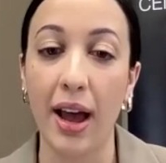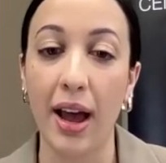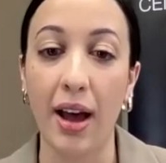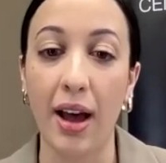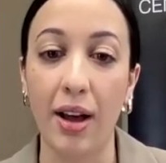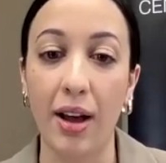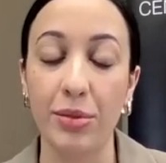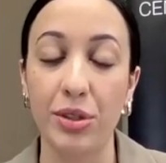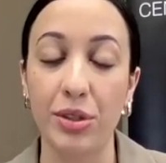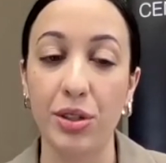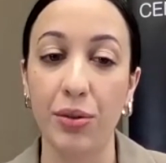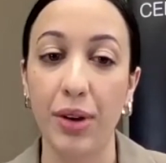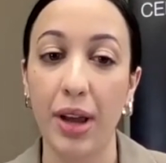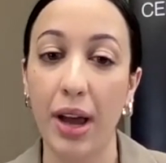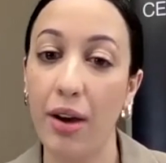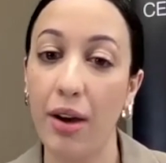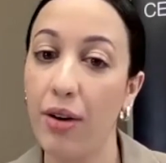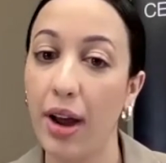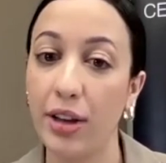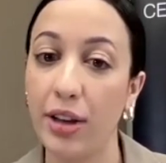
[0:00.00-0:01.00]
So
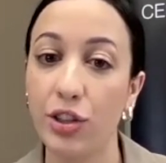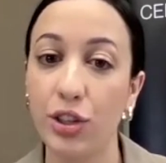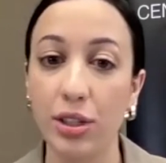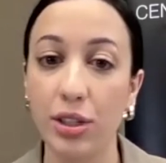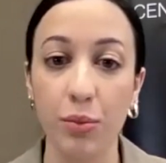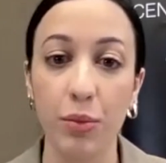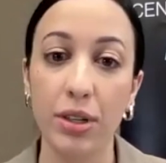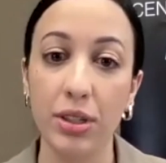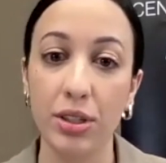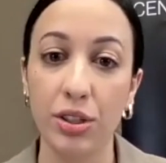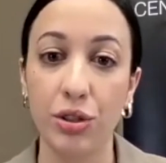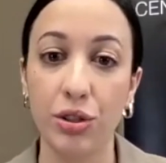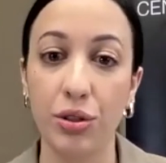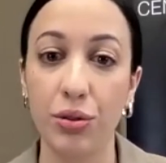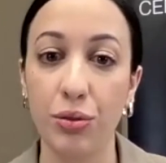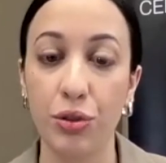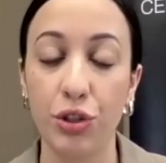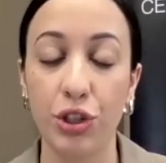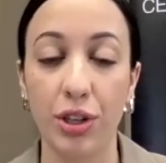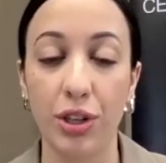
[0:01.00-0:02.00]
now I just want
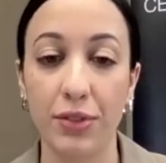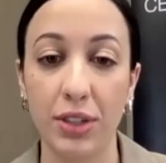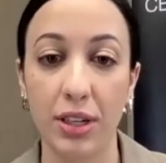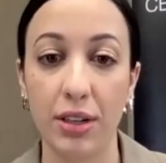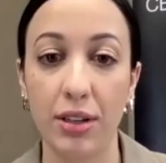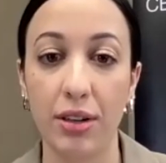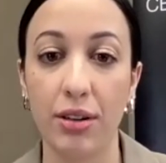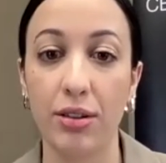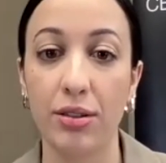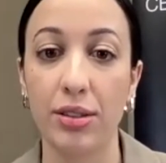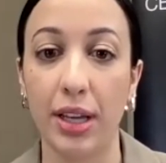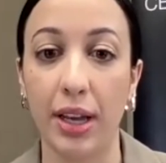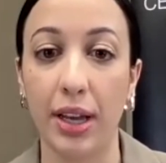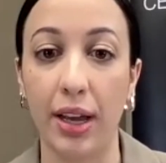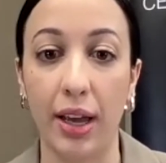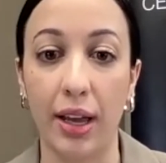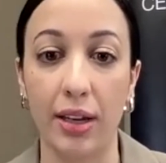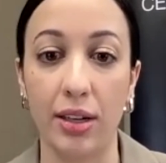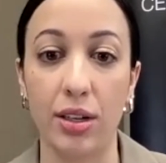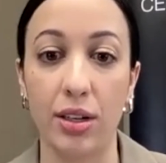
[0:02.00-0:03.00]
to shift gears
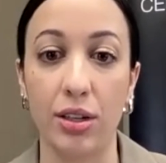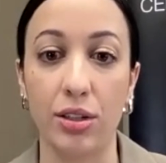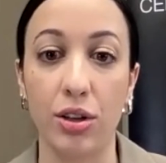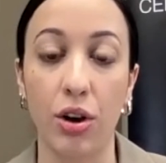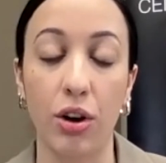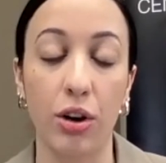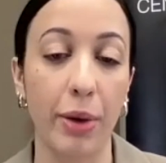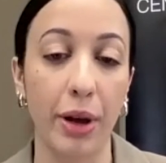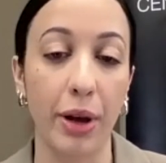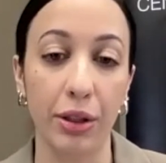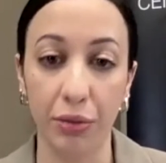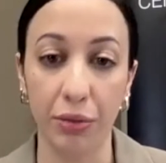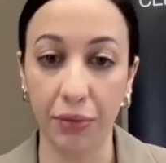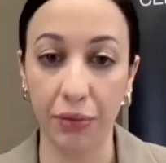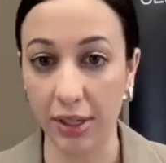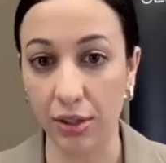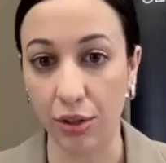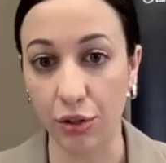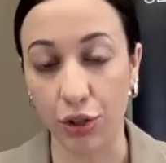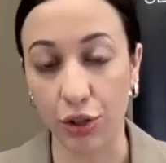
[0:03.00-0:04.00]
and talk about the
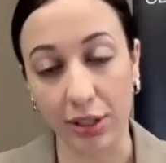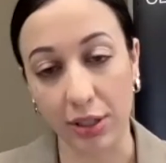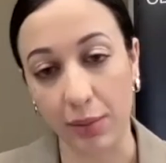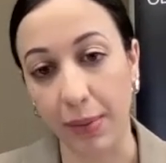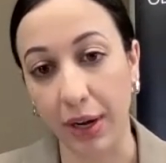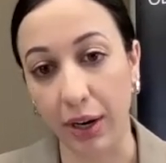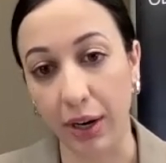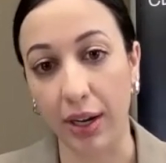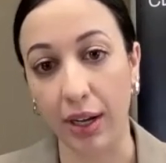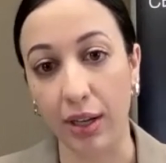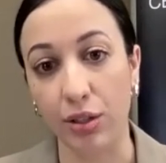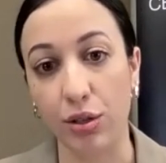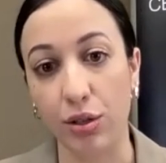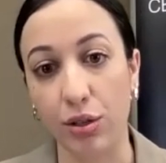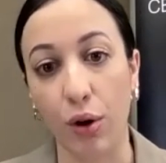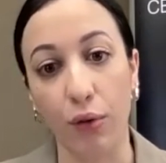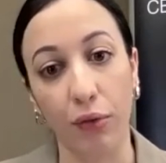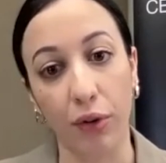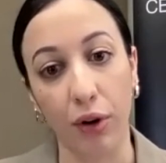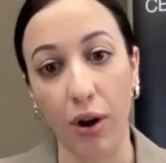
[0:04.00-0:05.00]
research experience
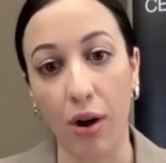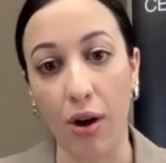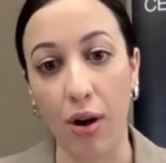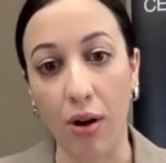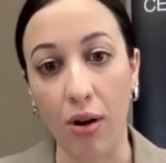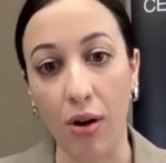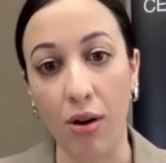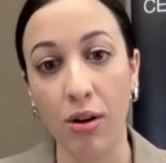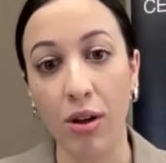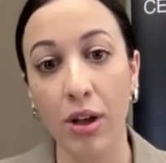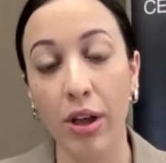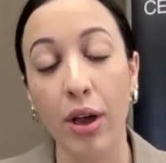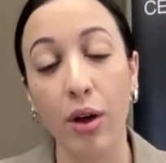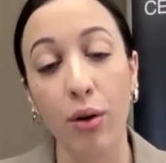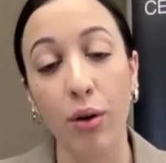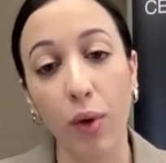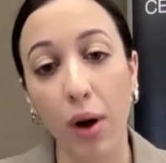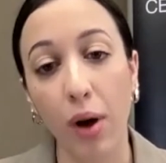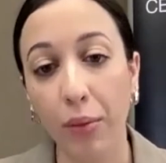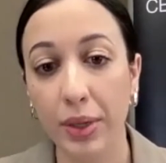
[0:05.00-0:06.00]
overall.
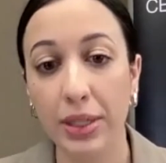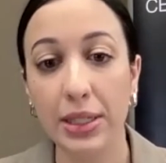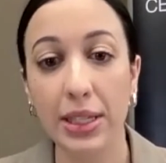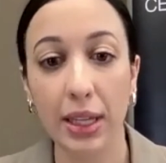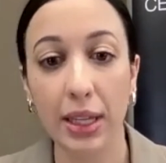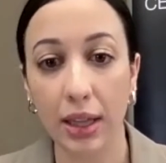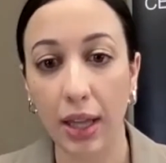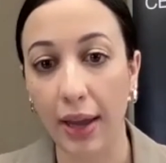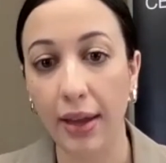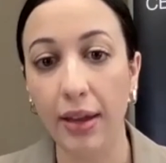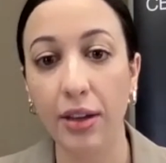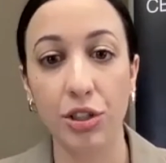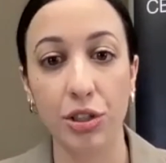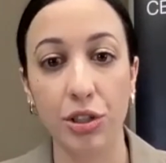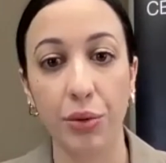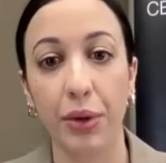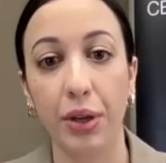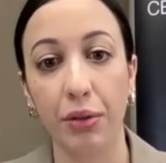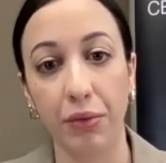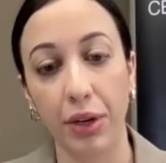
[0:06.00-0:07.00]
What was it like
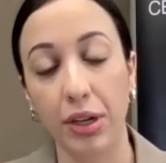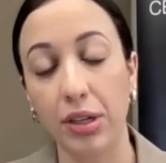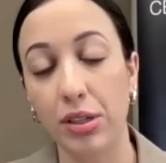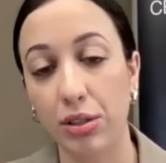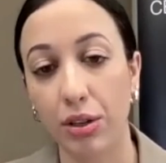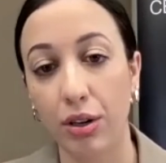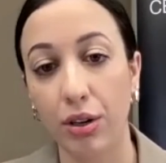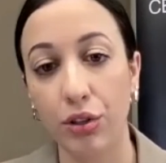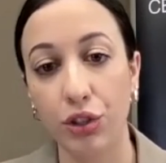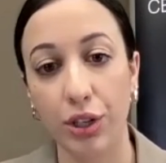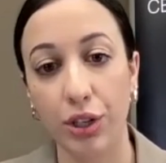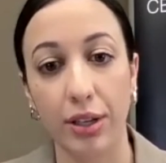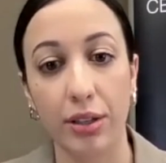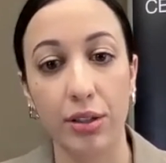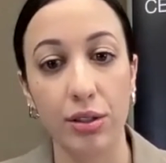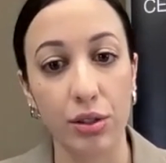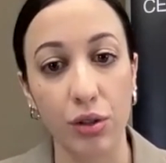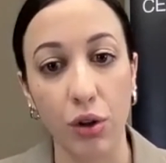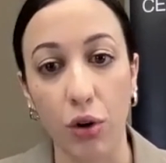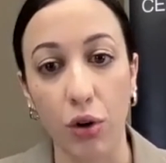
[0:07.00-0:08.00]
doing research in
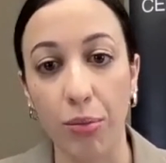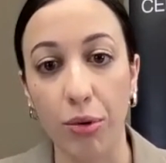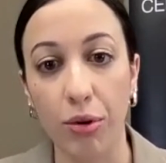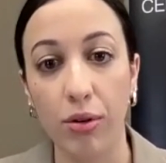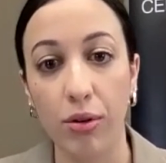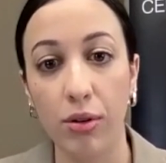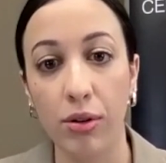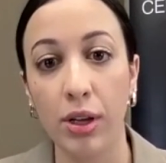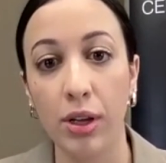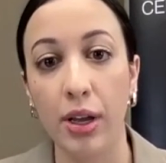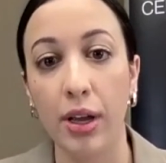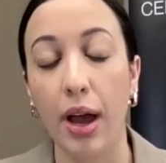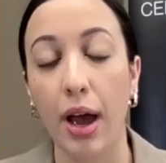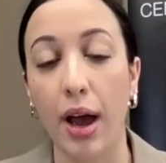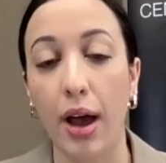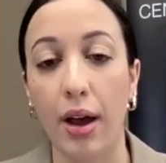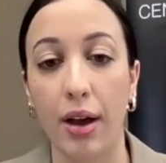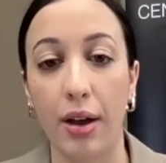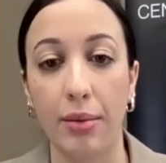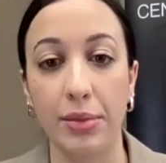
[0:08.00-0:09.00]
Sobel?
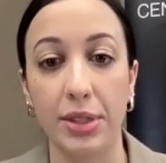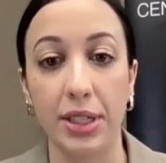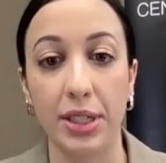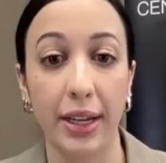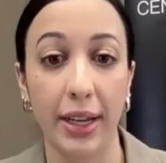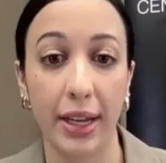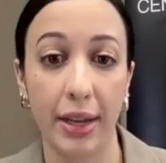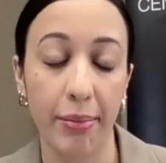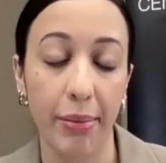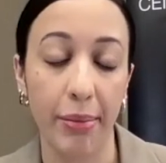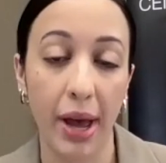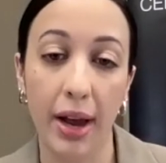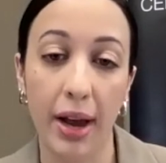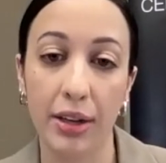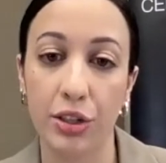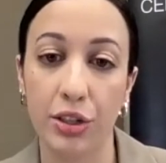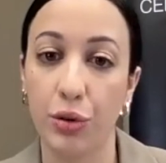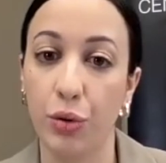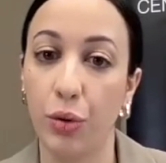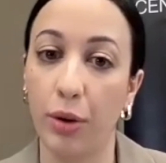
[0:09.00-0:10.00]
Did it
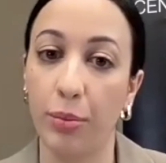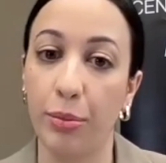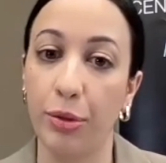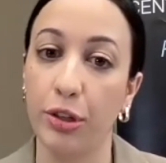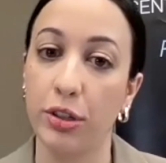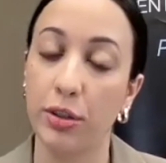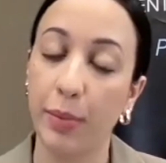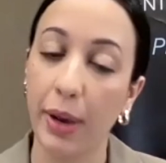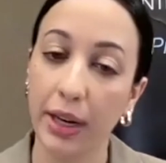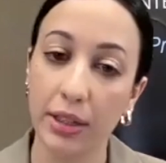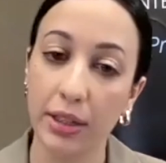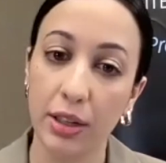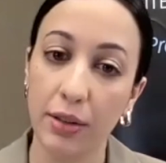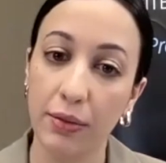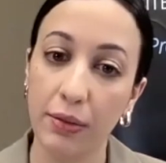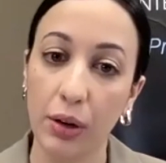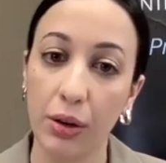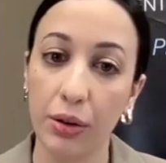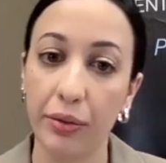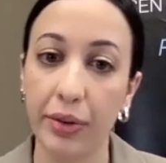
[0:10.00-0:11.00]
impact your perspective
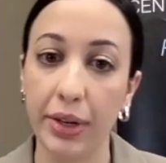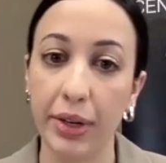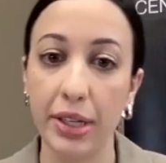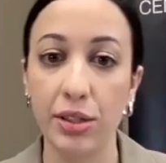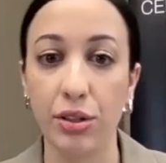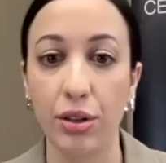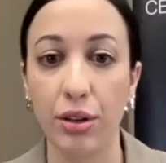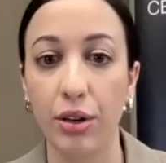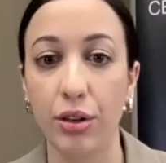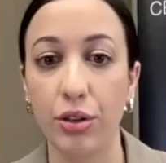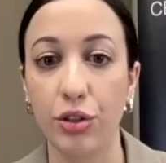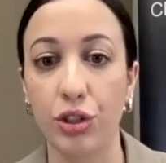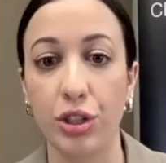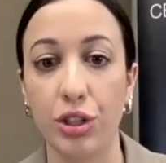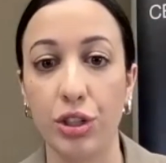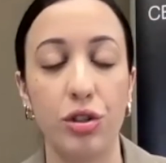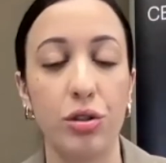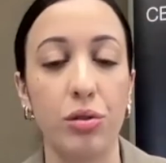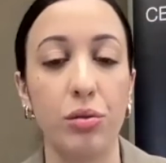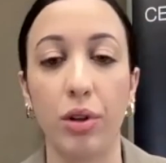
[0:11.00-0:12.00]
on research?
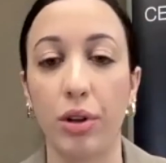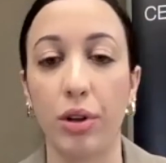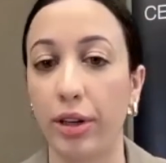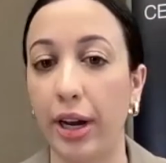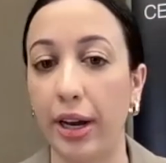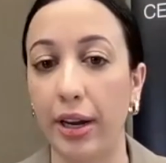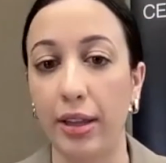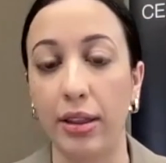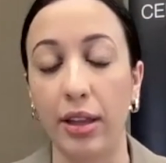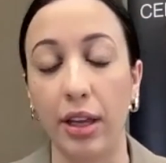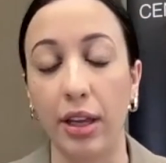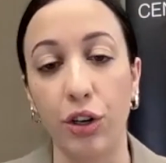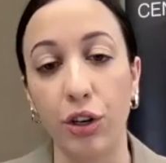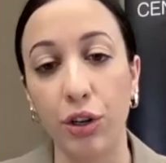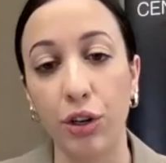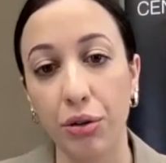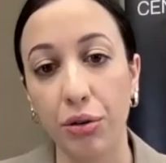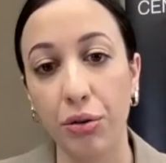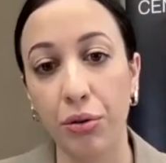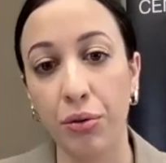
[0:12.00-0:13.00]
Did you learn anything
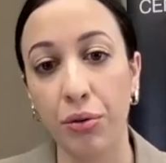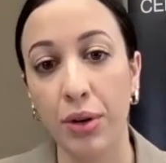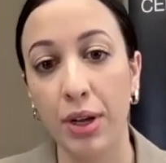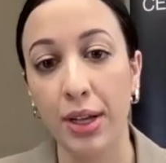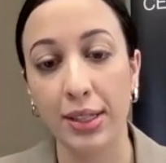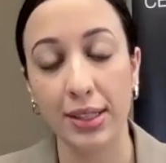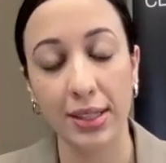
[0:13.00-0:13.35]
new?